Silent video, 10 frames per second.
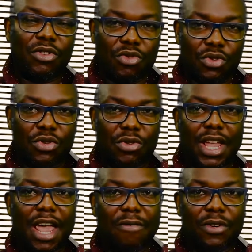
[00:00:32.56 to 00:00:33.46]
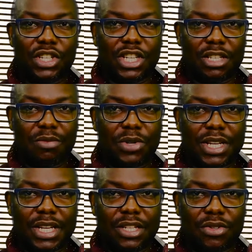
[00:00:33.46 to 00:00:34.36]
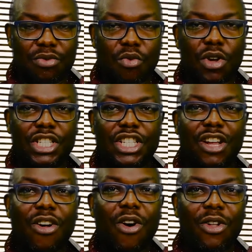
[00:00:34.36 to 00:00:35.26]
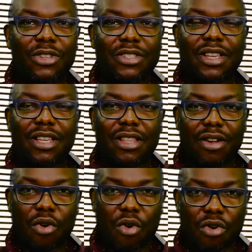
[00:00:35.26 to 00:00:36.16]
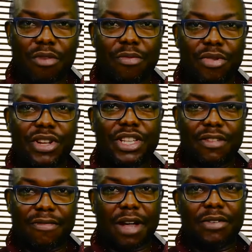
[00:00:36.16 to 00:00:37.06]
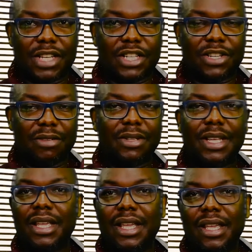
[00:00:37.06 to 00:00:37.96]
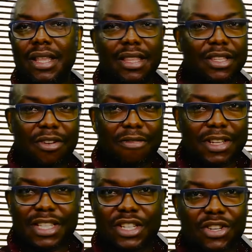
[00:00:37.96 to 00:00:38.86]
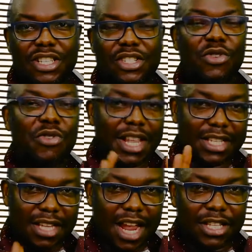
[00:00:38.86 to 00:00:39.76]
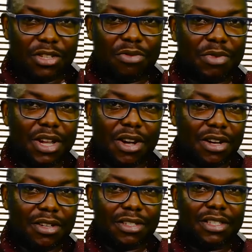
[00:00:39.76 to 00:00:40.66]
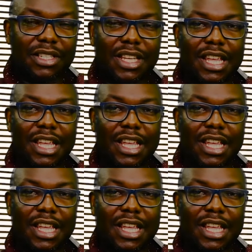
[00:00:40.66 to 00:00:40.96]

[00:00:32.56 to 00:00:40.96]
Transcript: due to the efforts she's putting into what she calls the Oakbridge Foundation. This conversation is going to excite you because